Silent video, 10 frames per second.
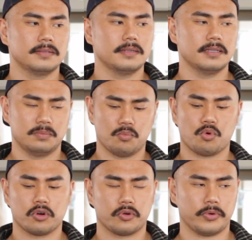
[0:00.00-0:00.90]
is
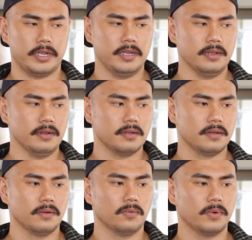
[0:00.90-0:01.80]
more green
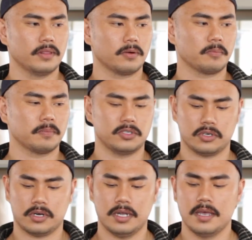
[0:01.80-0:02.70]
when they're more
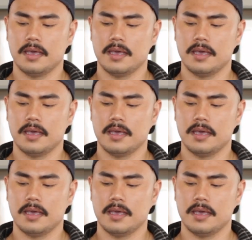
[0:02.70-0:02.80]
mature,